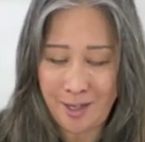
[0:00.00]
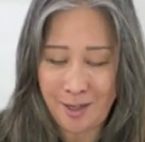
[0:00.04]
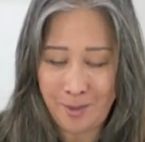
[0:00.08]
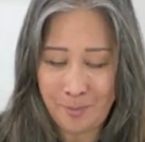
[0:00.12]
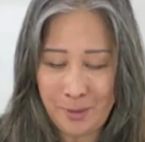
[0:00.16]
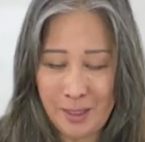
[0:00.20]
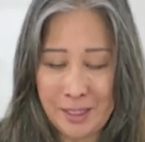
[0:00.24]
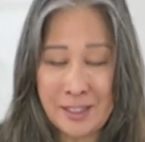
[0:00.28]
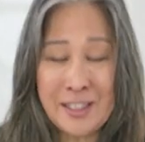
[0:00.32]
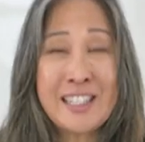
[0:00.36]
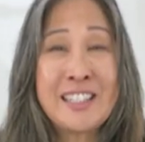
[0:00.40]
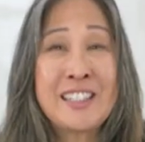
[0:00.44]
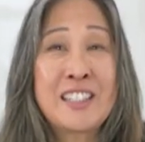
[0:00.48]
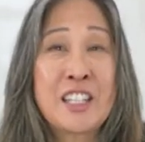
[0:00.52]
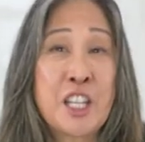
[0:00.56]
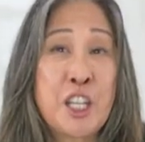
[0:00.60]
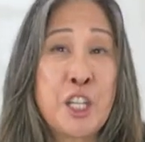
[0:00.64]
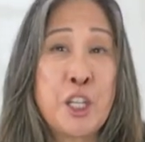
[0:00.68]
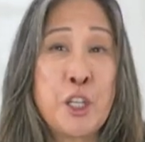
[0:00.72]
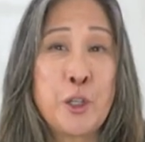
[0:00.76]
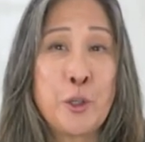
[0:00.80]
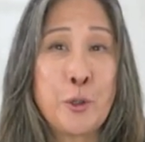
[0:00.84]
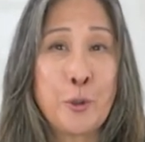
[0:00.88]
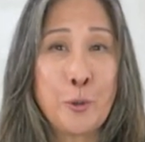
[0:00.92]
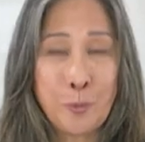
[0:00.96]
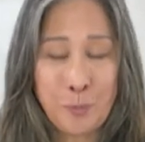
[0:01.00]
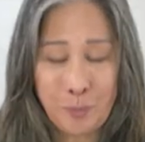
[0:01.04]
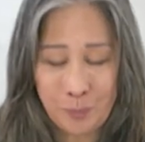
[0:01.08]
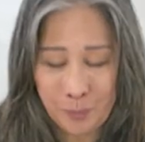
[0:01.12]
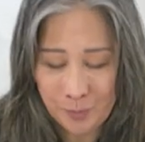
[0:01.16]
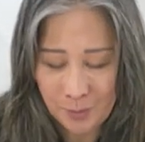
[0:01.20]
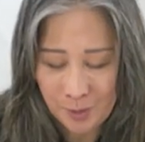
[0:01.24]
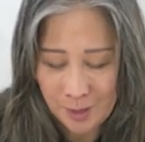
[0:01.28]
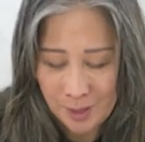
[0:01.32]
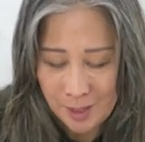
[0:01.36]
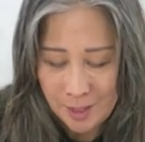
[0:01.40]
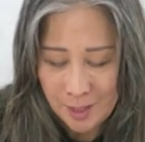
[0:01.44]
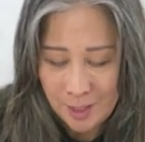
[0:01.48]
it's in the queue
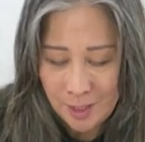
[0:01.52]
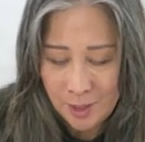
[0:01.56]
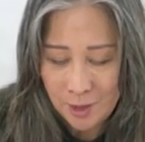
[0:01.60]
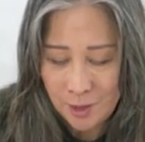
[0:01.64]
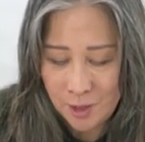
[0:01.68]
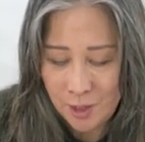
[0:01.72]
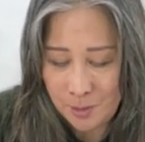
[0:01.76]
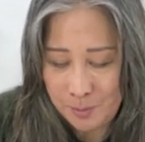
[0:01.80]
to